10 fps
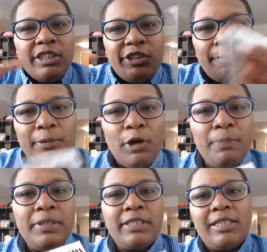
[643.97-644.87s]
to
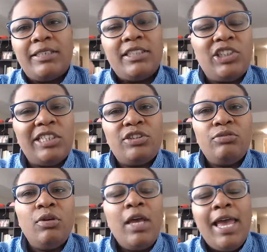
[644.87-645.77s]
purpose, I suggest
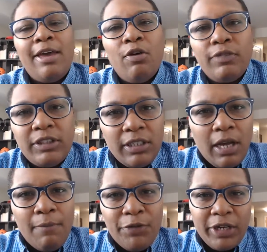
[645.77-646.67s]
you head over to
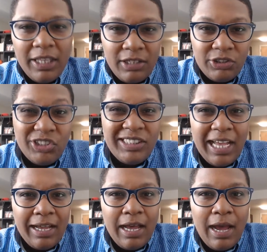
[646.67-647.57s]

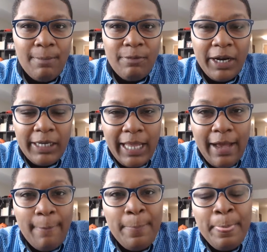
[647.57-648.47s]
thecomfortkillers.com right
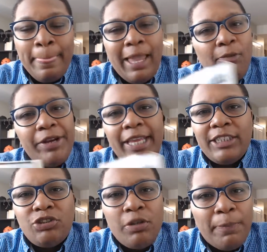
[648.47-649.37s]
now. I want to
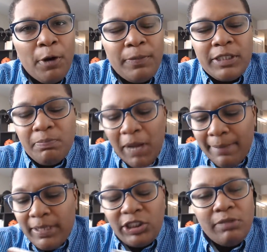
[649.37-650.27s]
get you to purpose. My
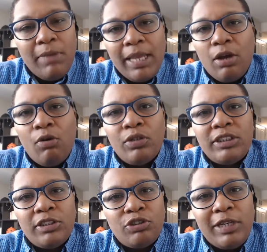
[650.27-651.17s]
mission, my goal
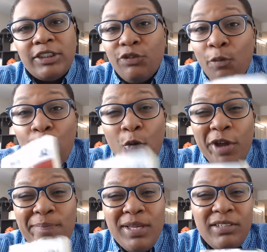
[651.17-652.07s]
is to transform
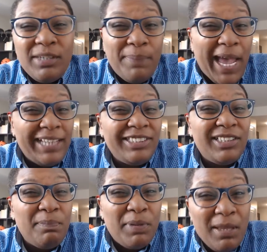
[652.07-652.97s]
1 million
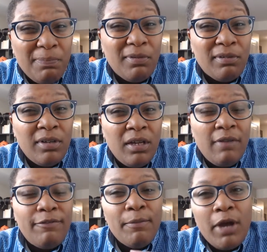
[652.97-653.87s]
passionate people
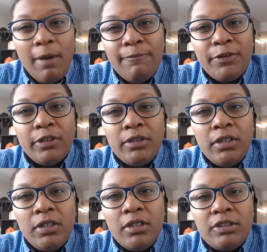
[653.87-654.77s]
from comfort
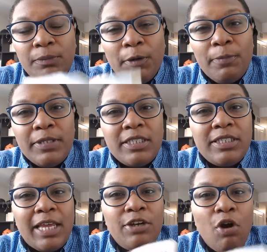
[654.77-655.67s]
to purpose
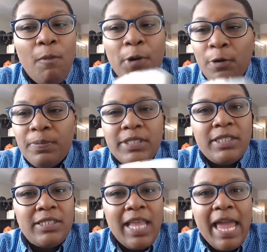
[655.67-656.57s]
because I know purpose
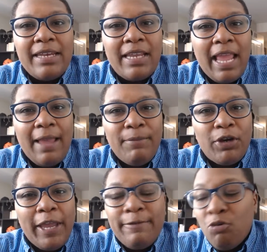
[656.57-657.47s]
is the end game.
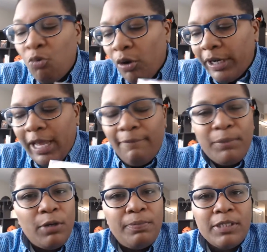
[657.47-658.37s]
Okay, you want to have
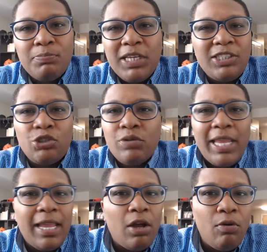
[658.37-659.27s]
purpose because you
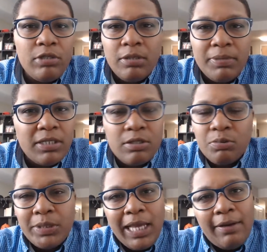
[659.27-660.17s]
can't go into business
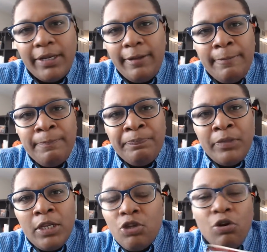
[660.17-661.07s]
without it.
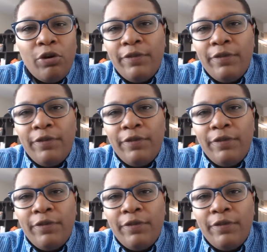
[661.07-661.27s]
You don't